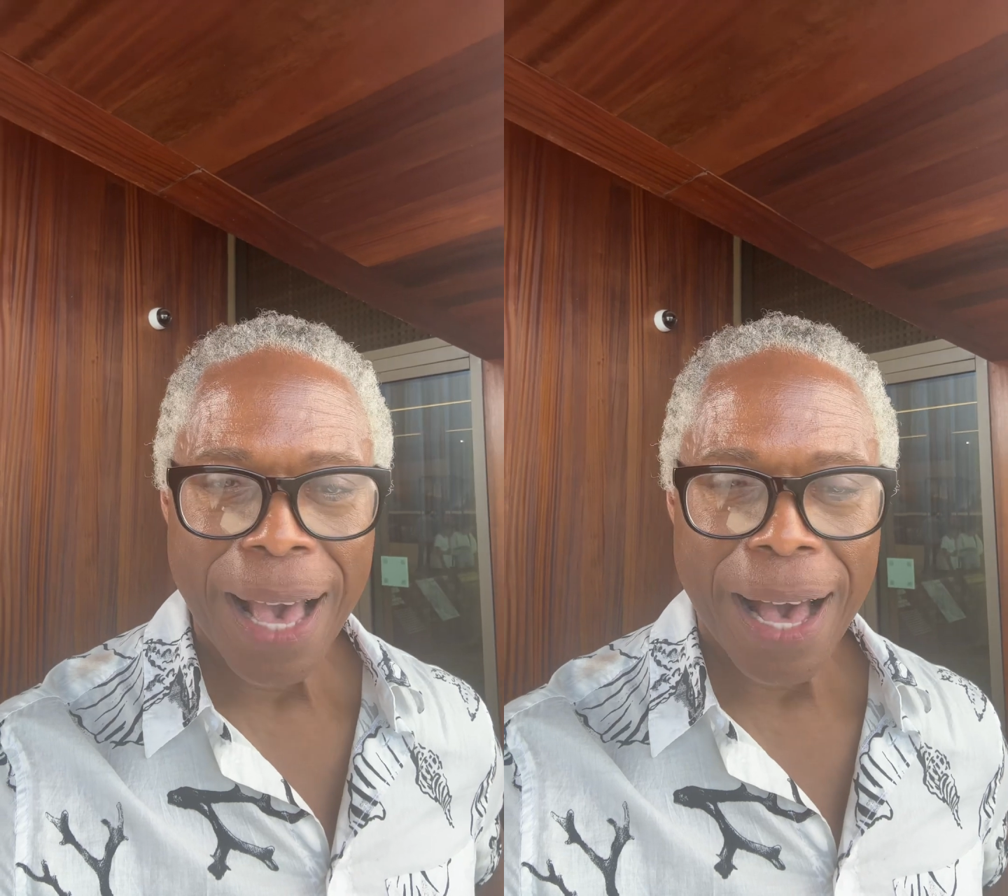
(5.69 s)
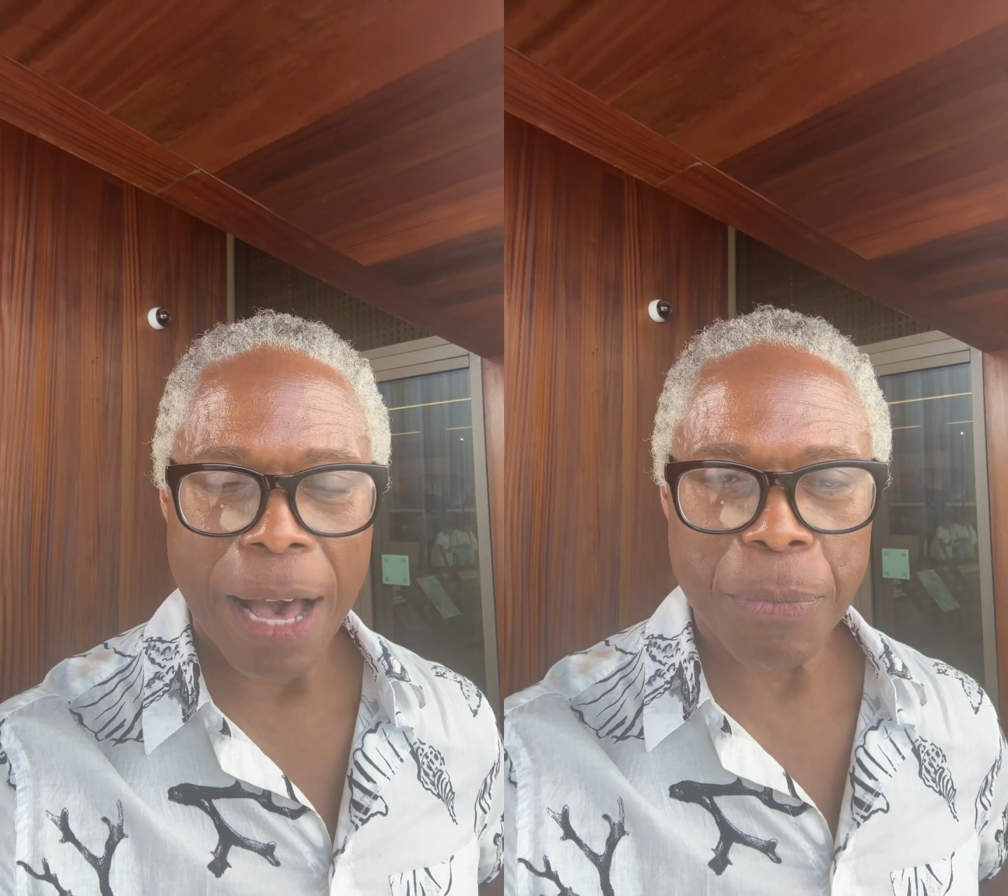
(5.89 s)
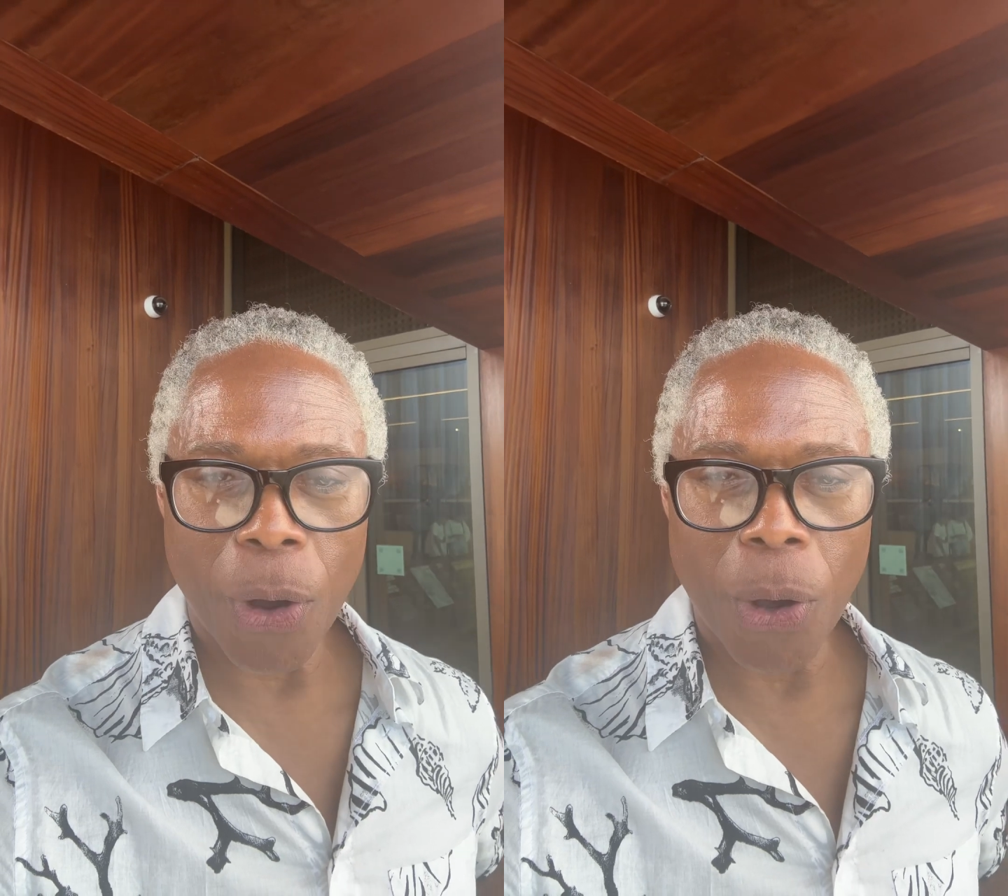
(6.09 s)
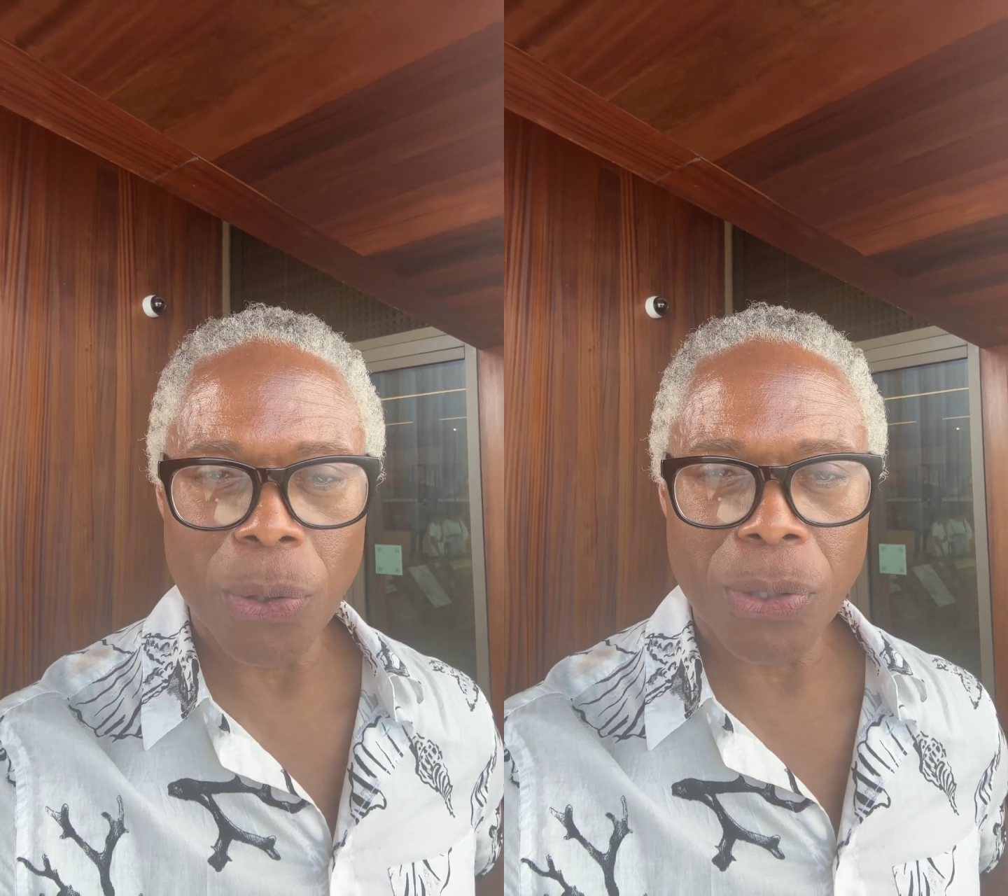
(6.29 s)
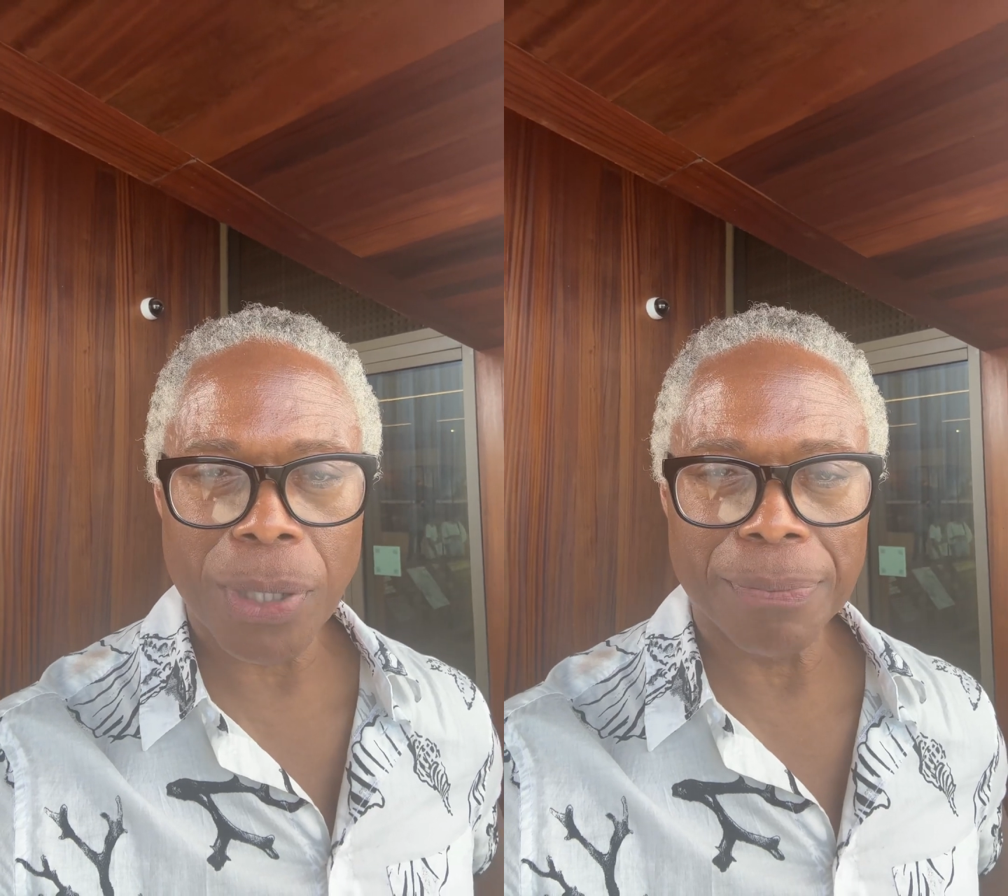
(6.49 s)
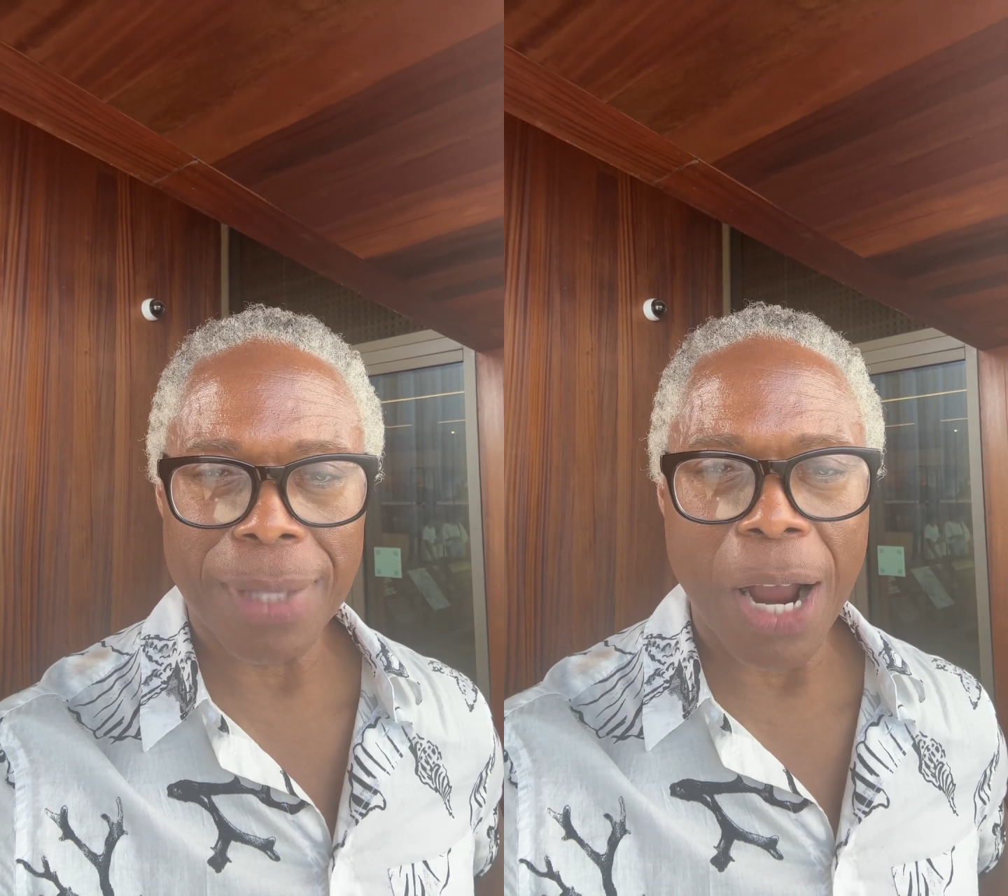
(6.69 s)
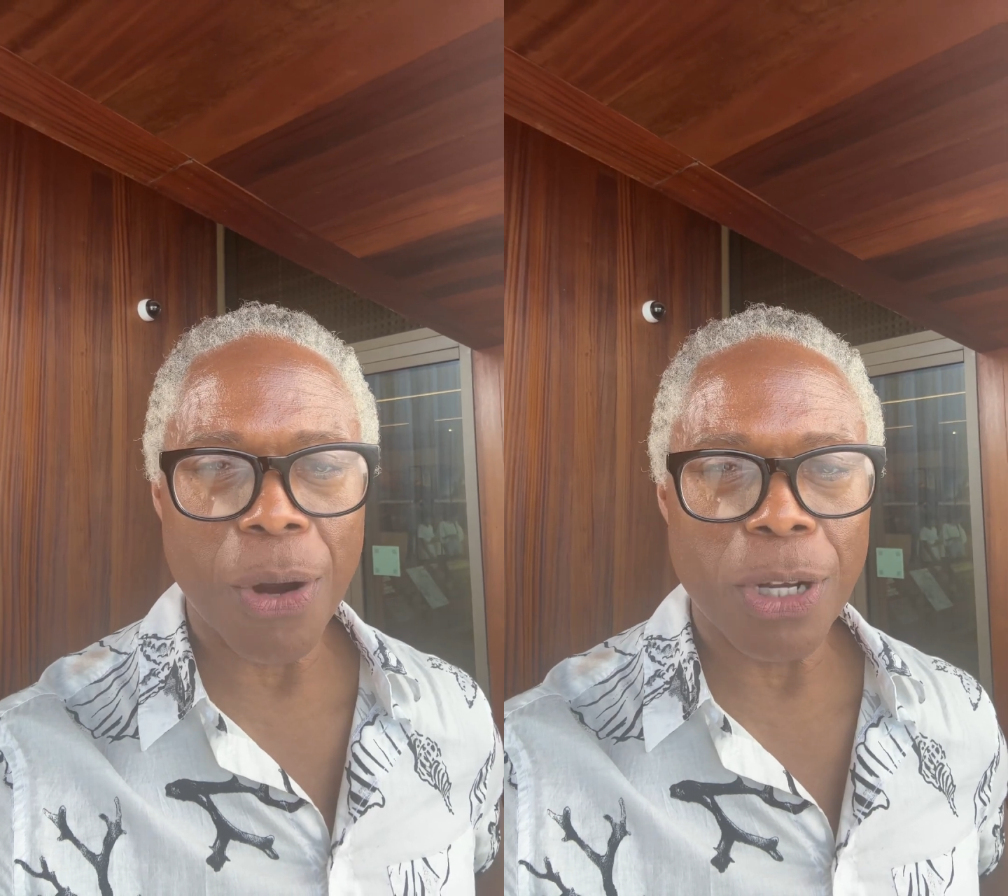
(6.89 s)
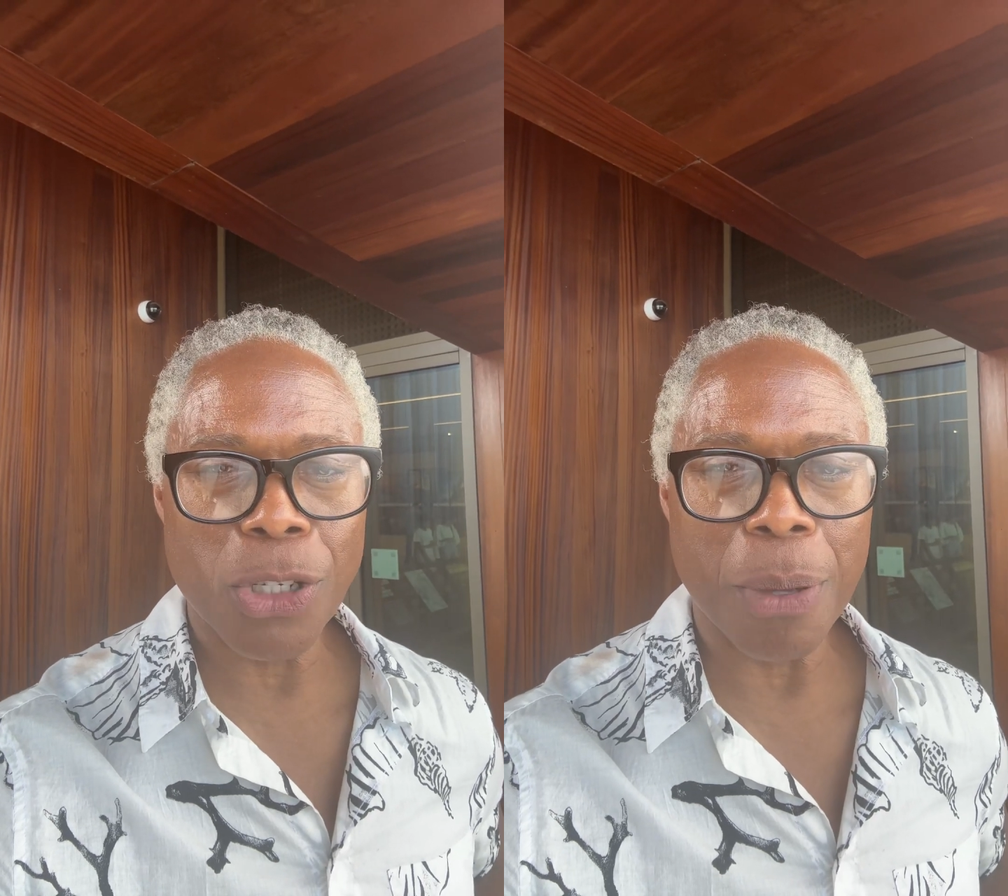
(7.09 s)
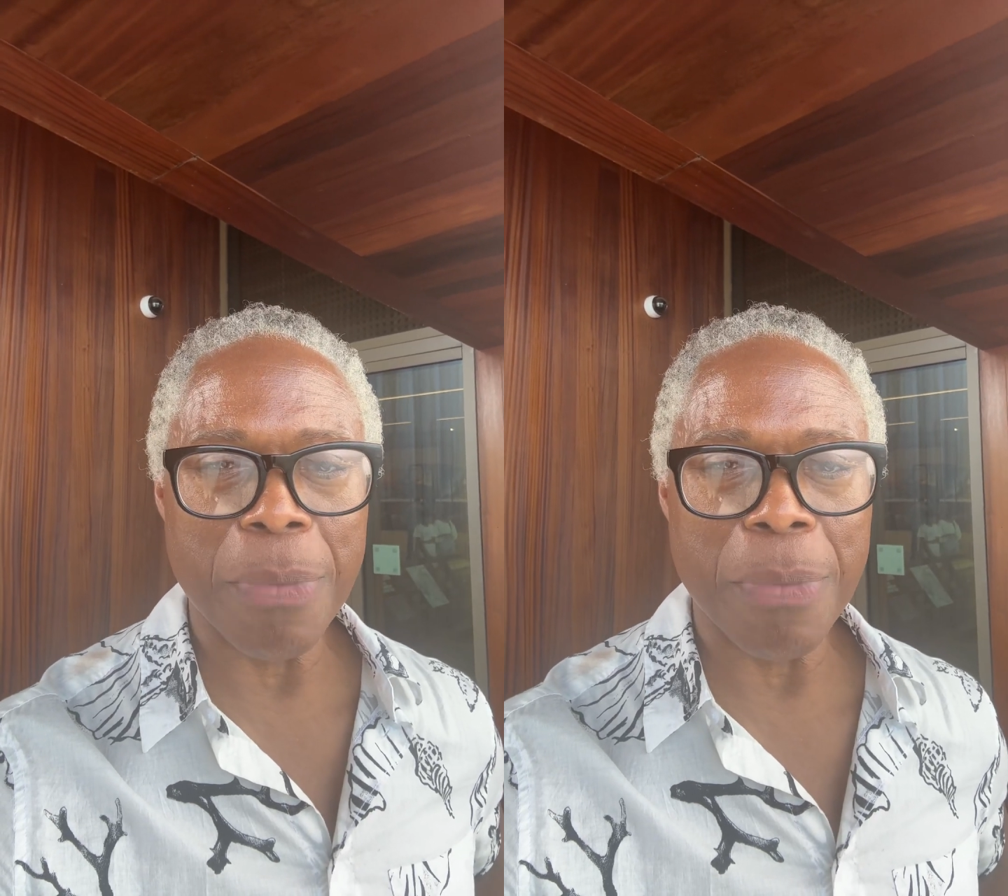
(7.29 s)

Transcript: I'm your host, Eric